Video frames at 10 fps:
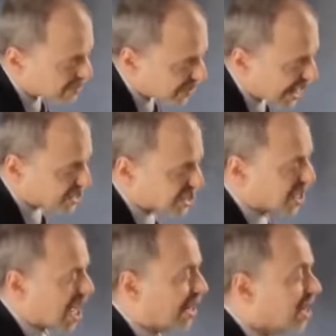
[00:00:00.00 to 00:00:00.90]
reflection
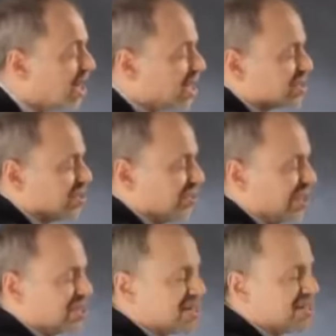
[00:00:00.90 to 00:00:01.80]
line. So
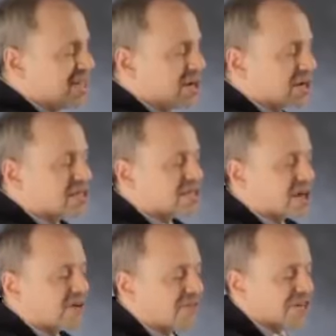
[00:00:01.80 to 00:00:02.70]
this is the Earth's
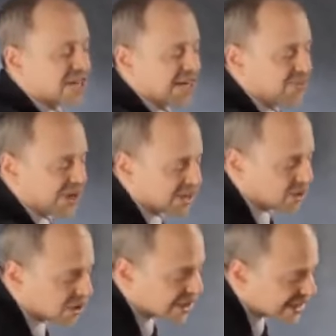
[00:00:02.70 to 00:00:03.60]
surface, and we can
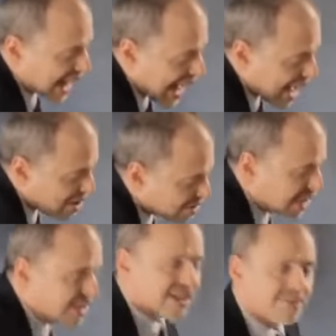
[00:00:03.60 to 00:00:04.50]
look down
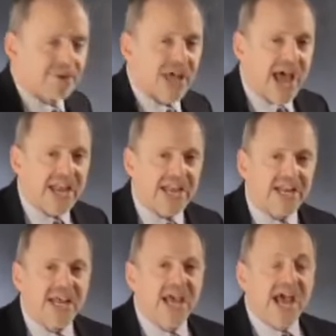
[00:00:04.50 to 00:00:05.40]
into the planet
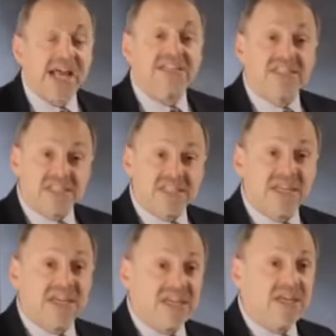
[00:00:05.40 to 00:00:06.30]
and
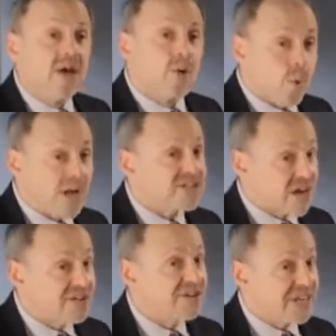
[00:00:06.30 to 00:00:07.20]
see what's
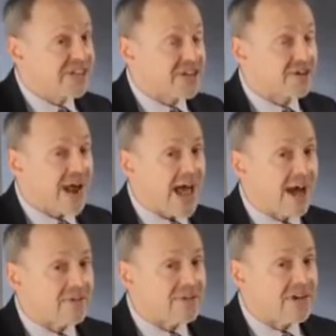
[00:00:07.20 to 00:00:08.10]
underneath the
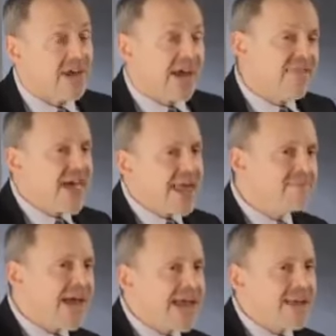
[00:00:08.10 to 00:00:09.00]
ground. And
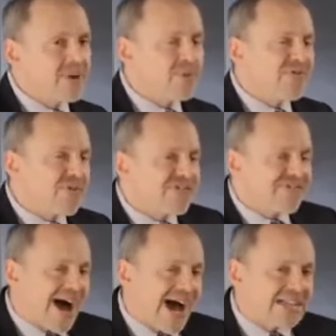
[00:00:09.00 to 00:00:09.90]
then maybe if we
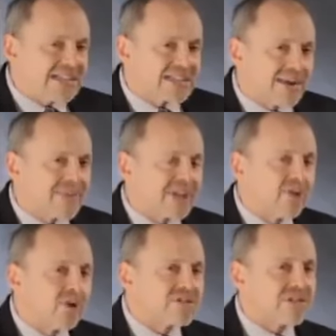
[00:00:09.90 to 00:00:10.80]
find something that
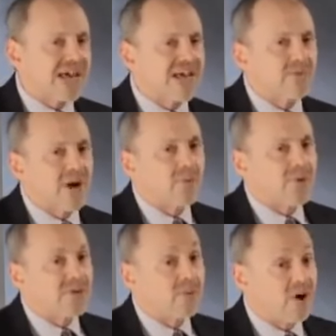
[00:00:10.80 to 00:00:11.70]
looks like what
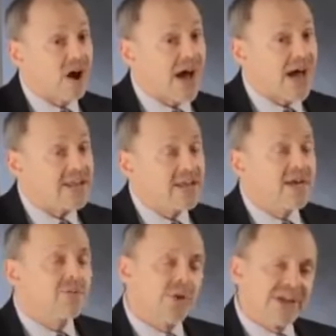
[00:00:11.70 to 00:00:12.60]
we want,
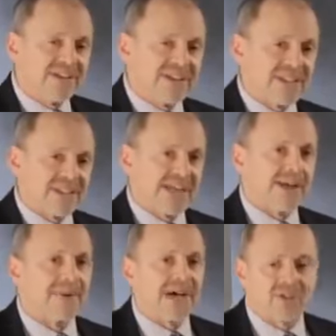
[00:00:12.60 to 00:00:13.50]
we can
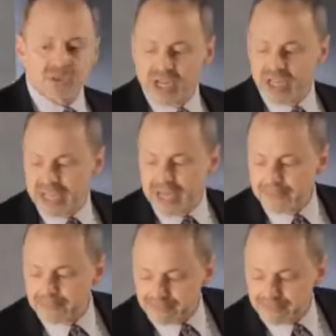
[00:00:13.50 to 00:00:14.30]
think about drilling it.